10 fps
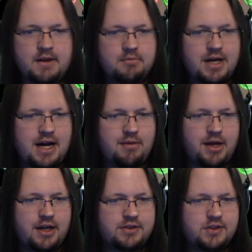Bye,
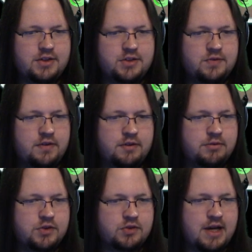Mantis.
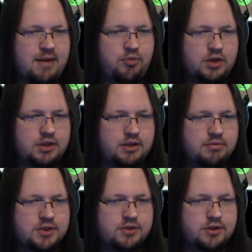53 scrap, 1
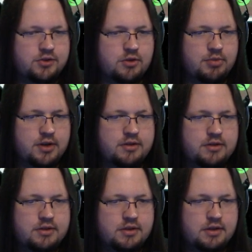missile and a drone parts.